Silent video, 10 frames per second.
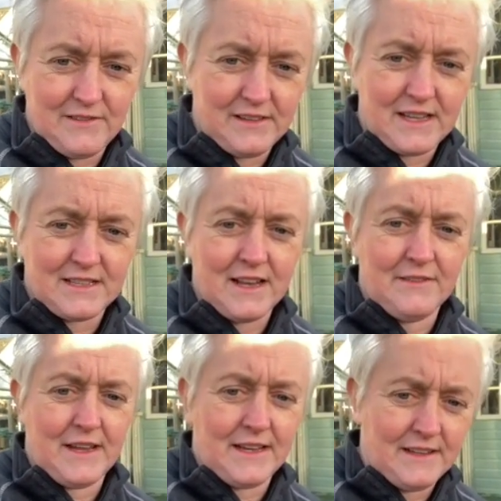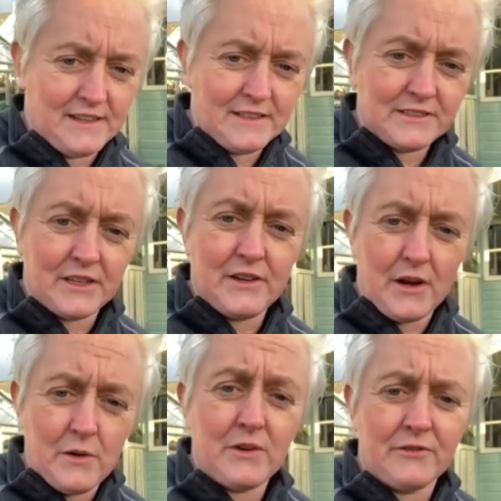kids love it, so
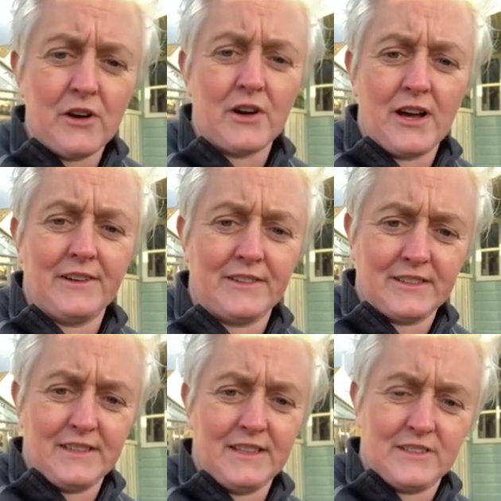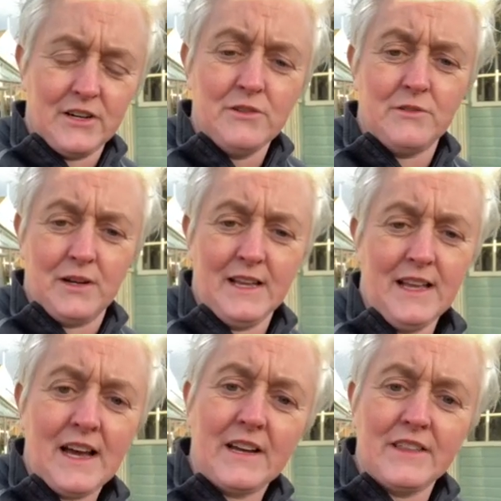go on a frog hunt. It's cool,
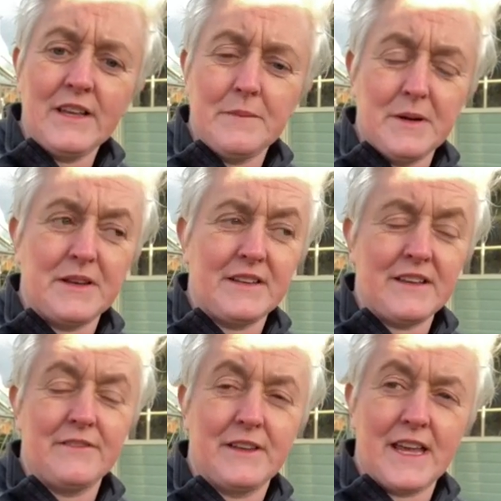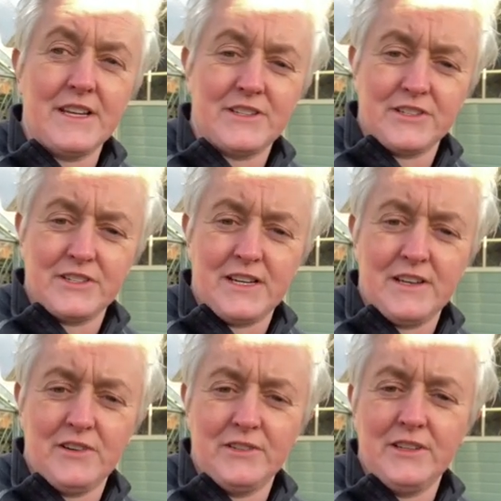and I think I put an identification sheet
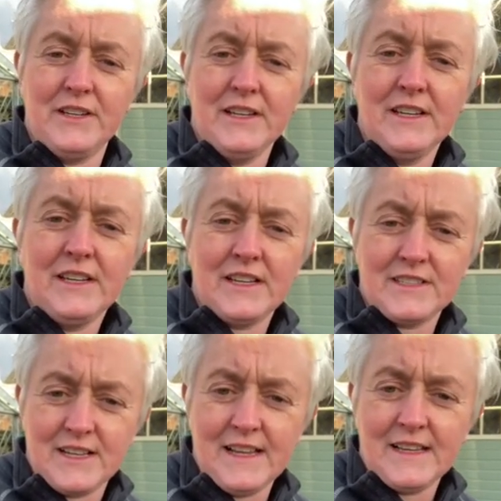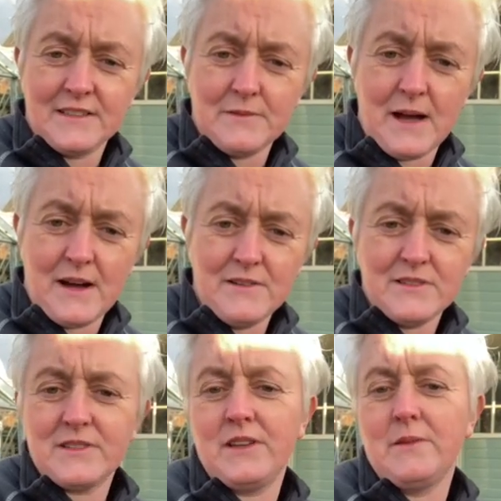on as a link as well,
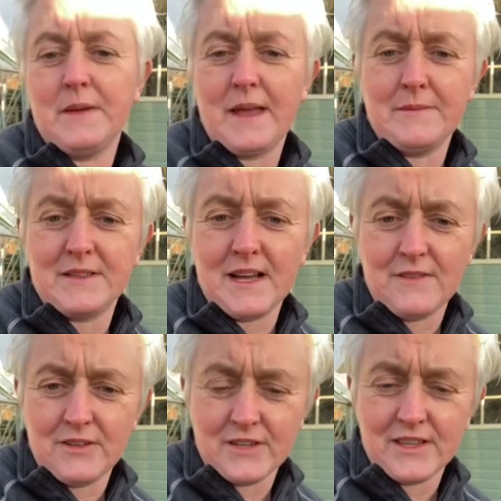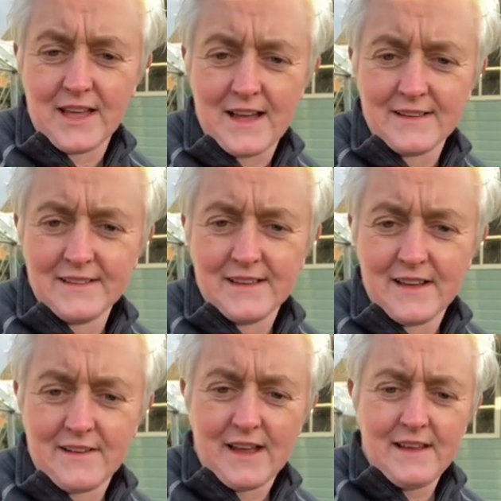so you'll be able to have a look at that.
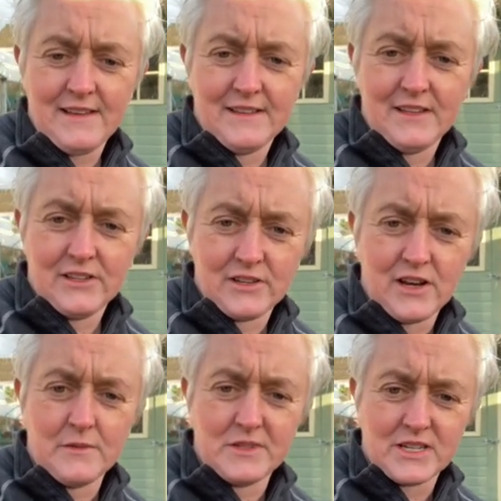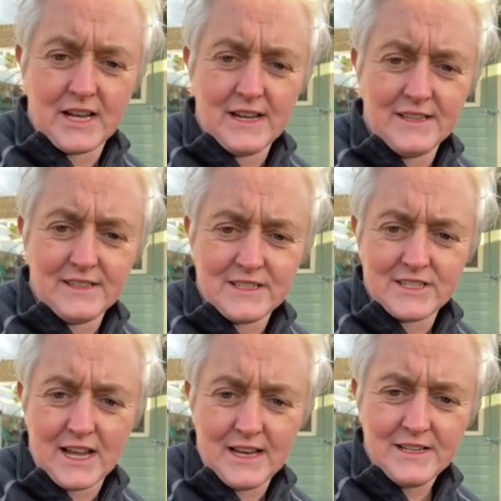Okay, good luck with this
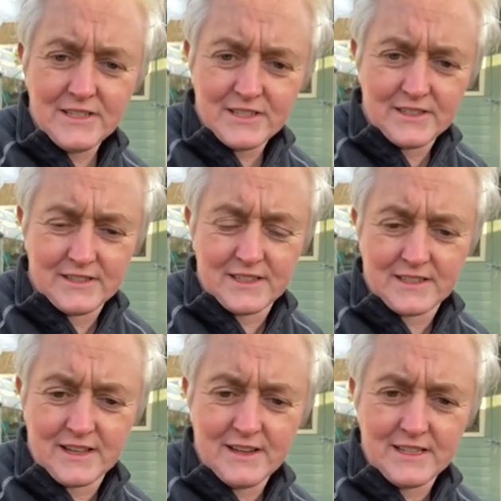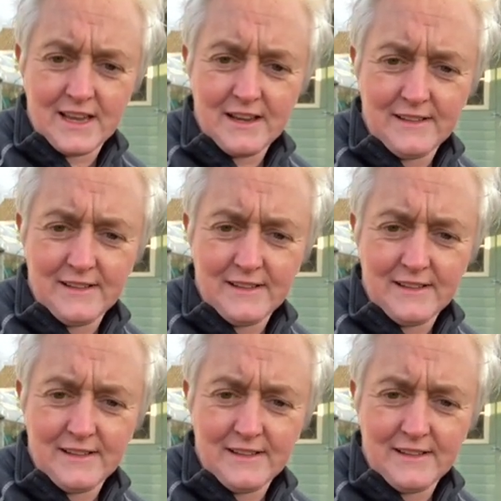challenge. It's exciting.